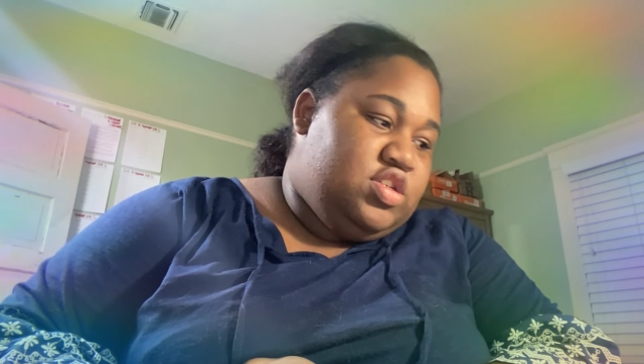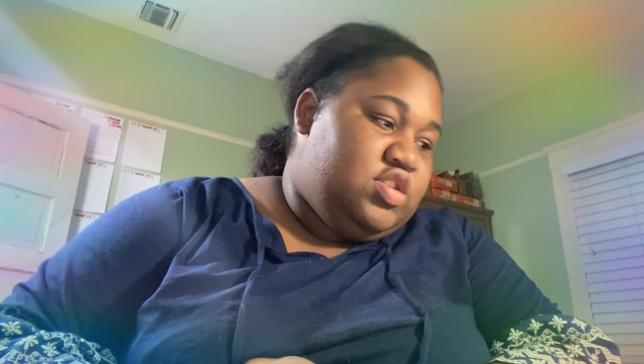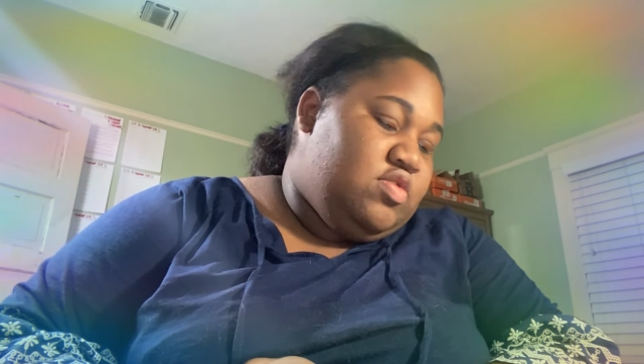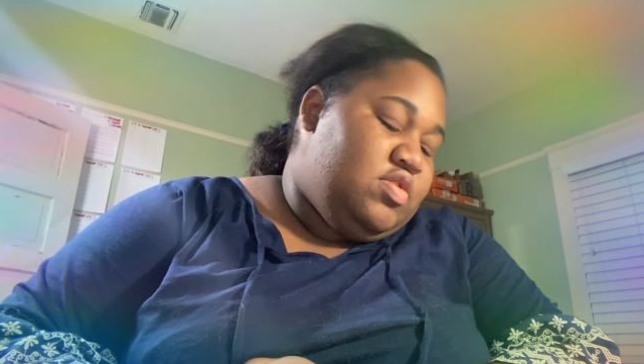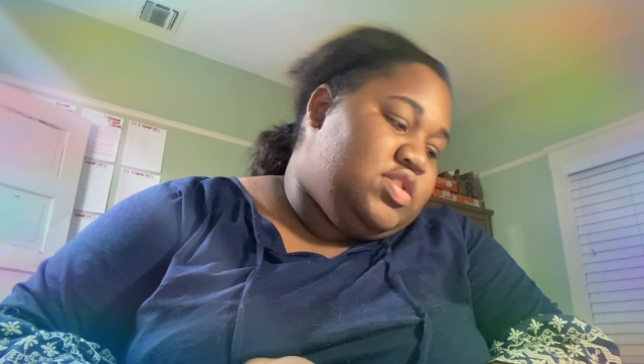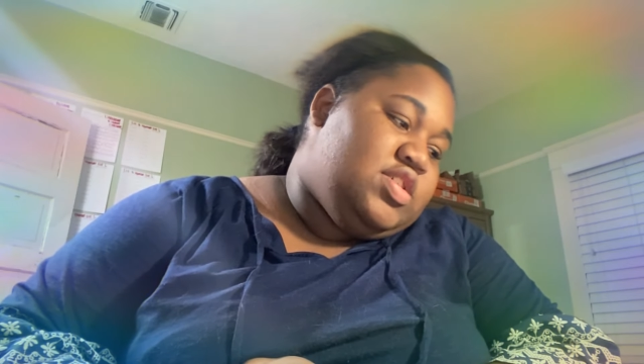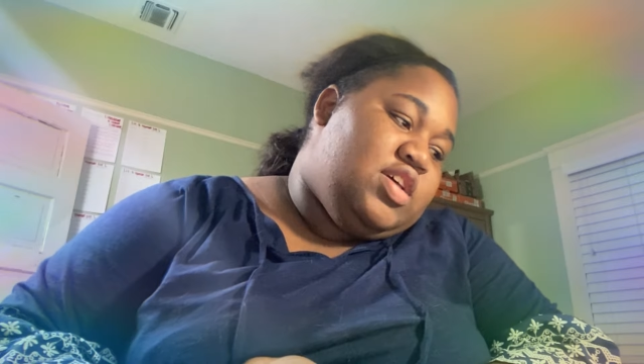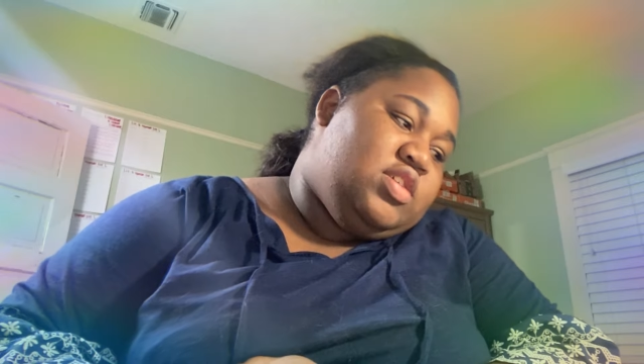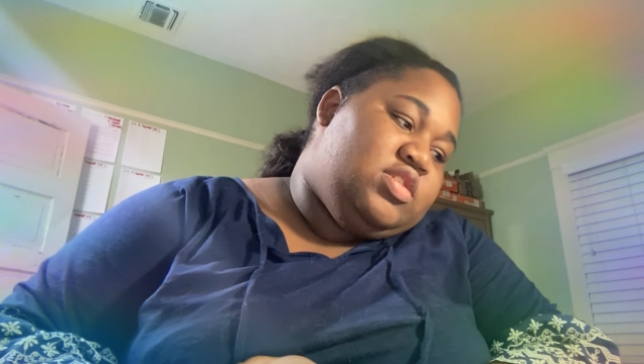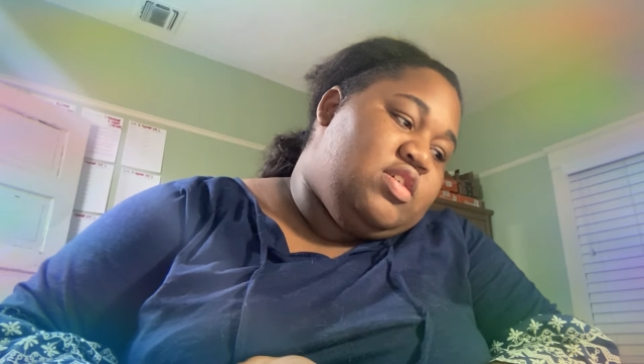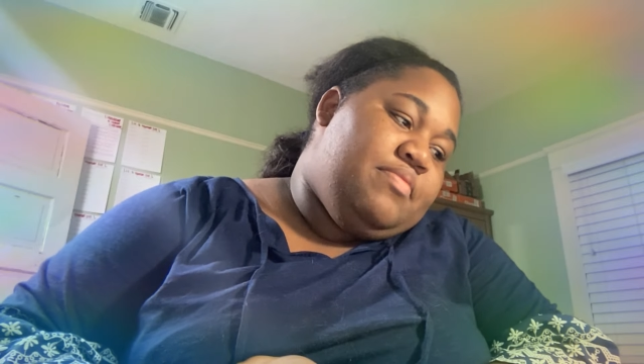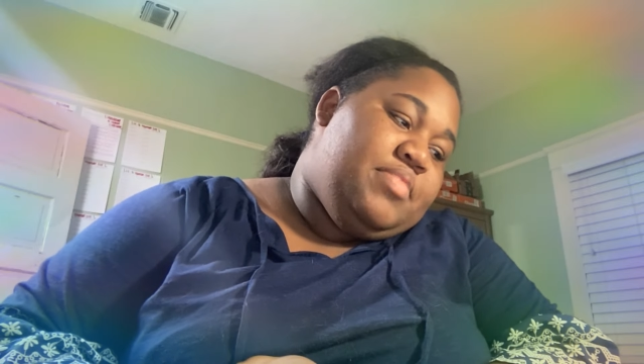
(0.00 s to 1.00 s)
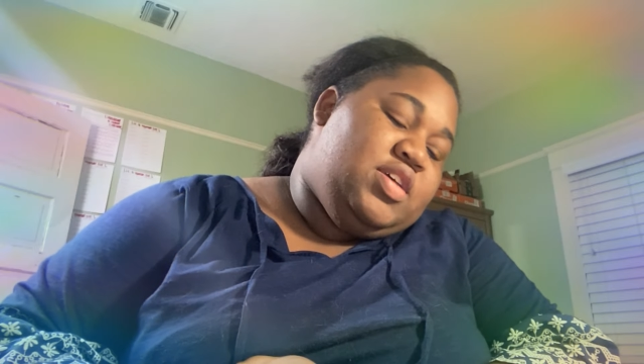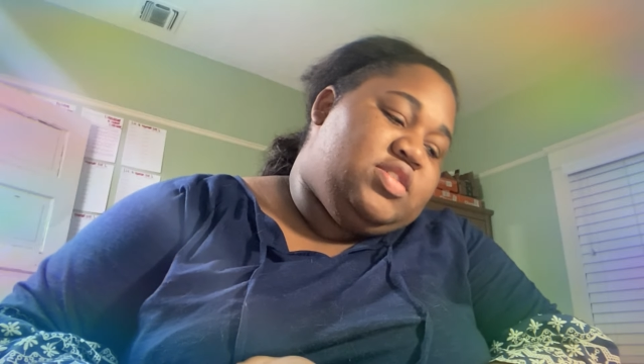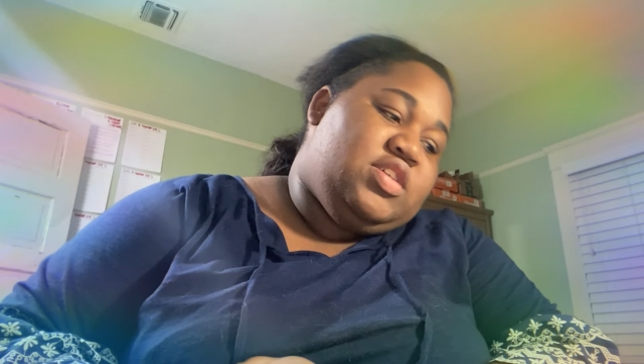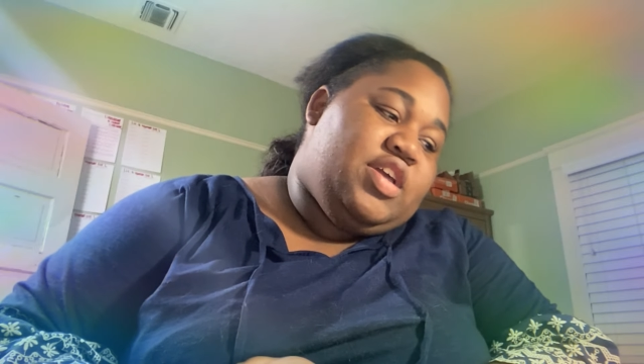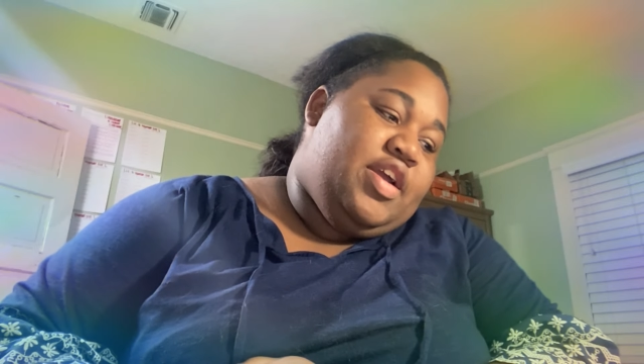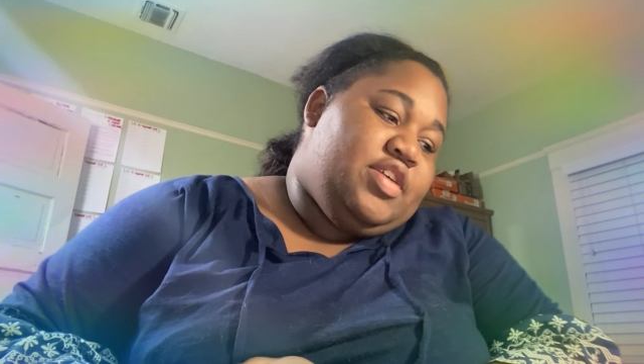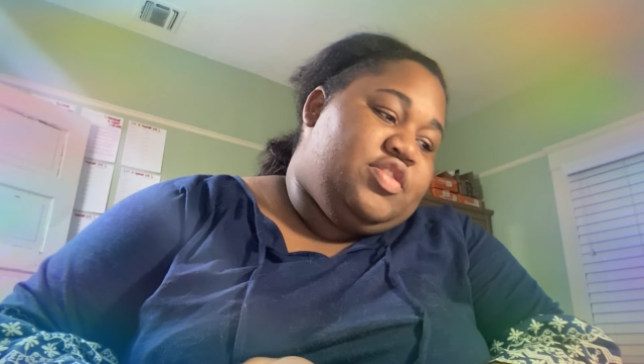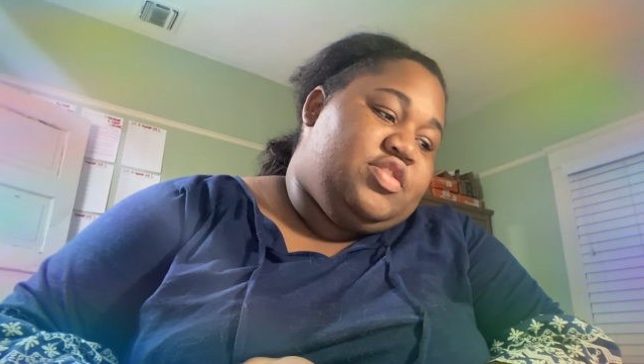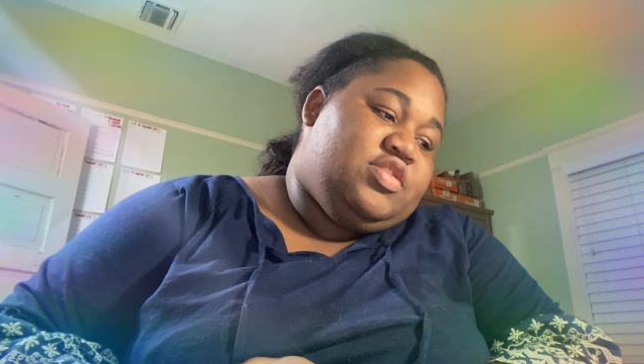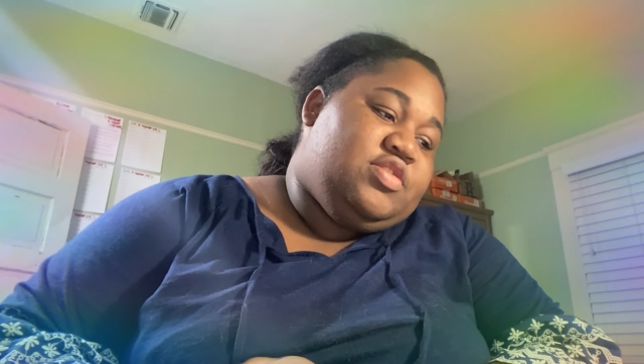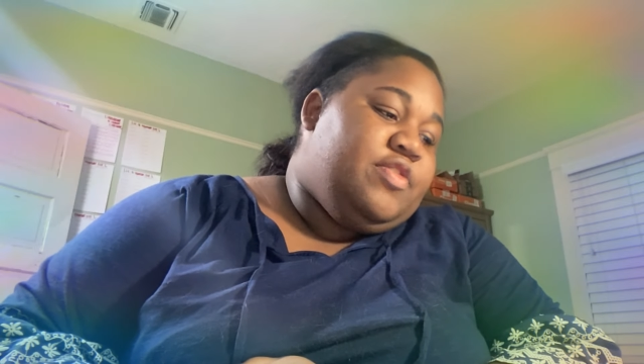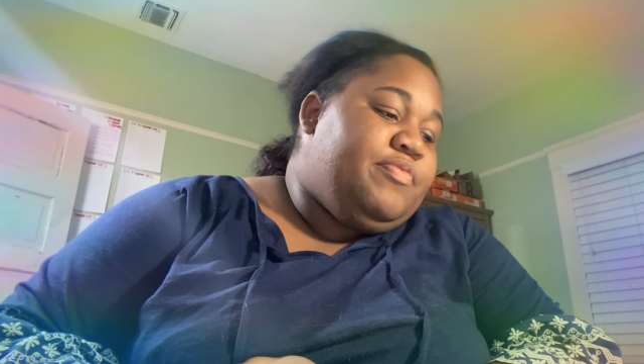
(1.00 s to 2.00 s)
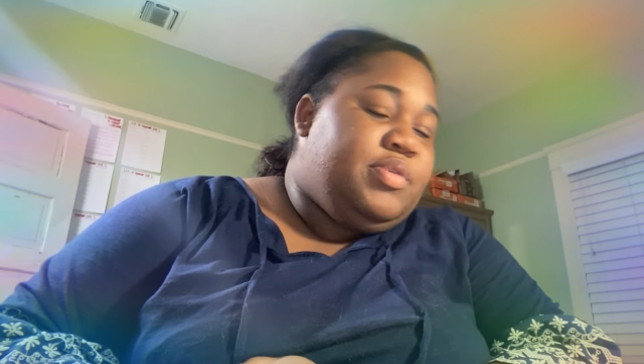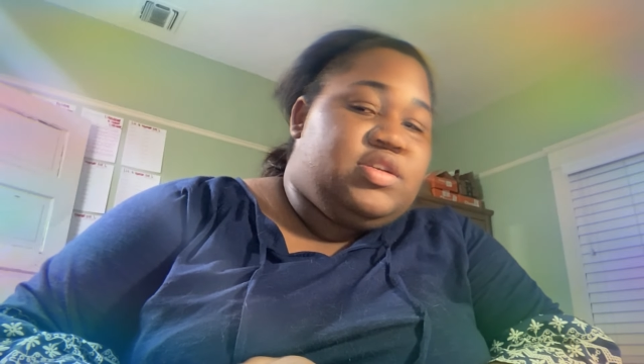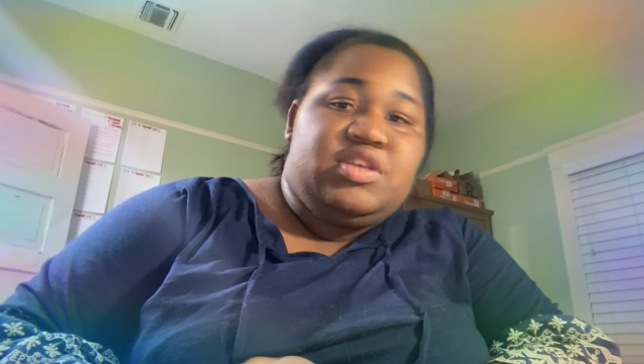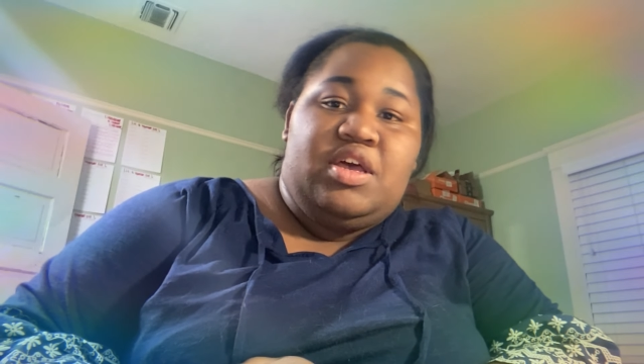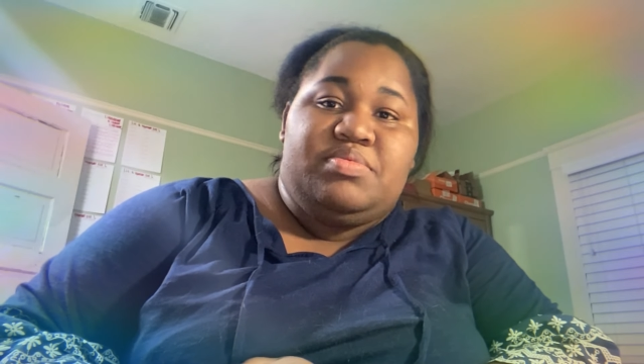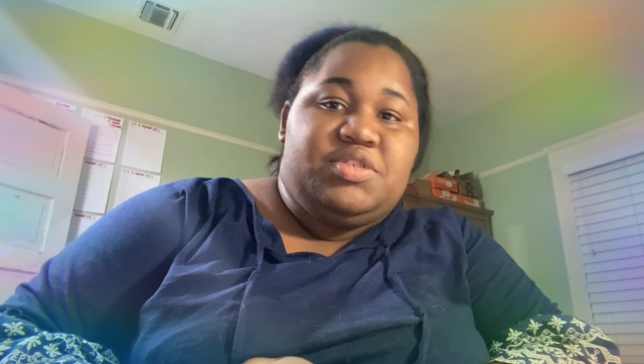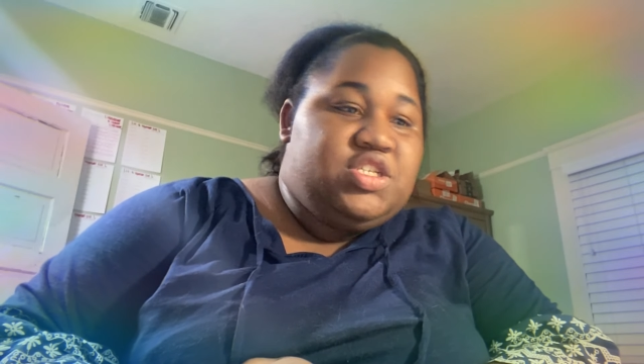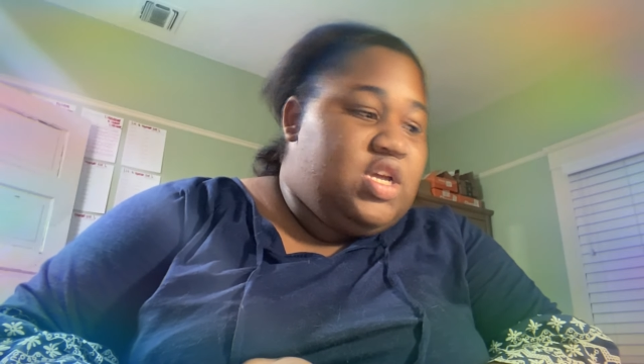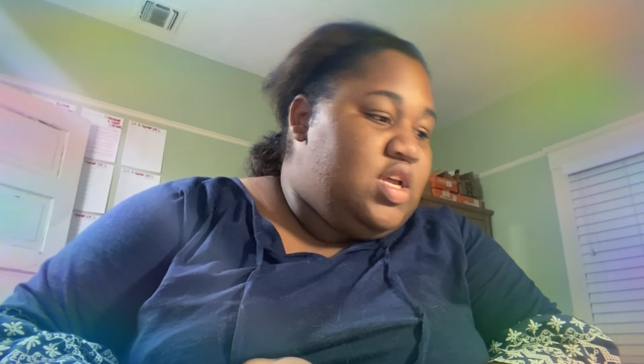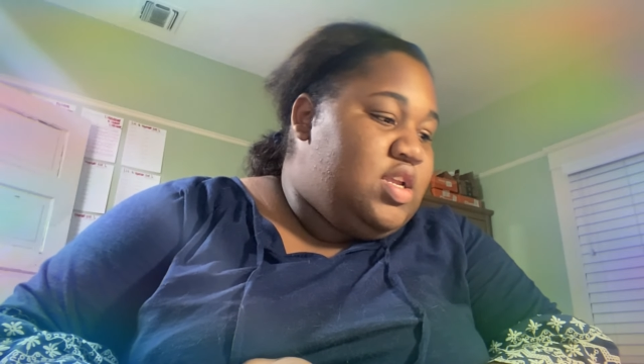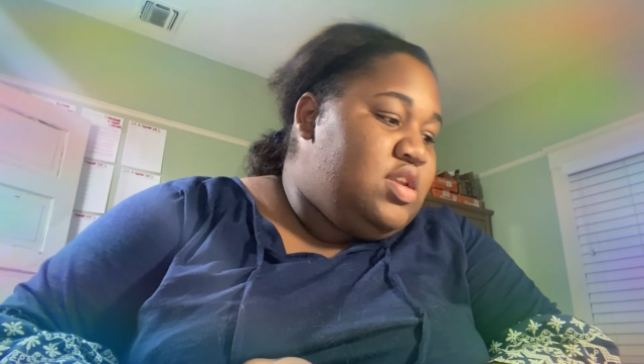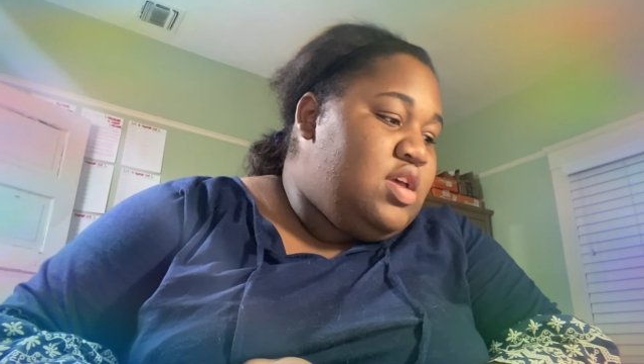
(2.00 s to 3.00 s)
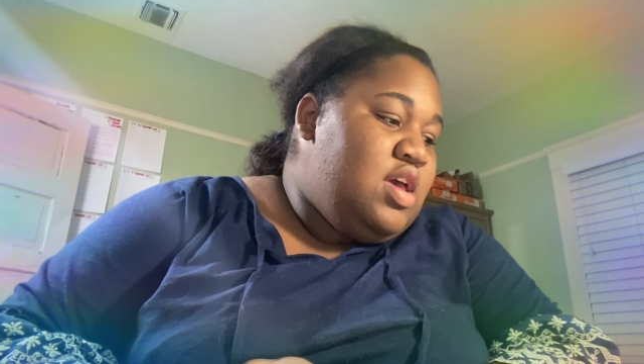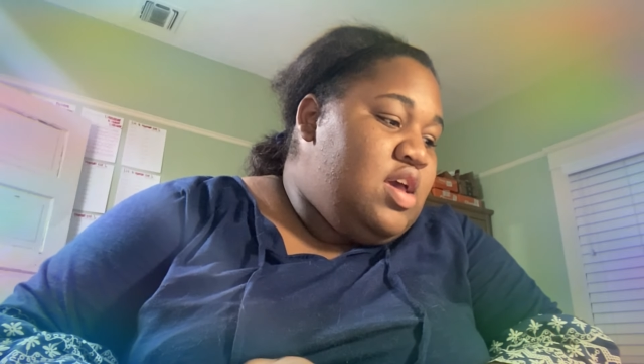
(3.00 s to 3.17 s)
So it says some basic characteristics of perception.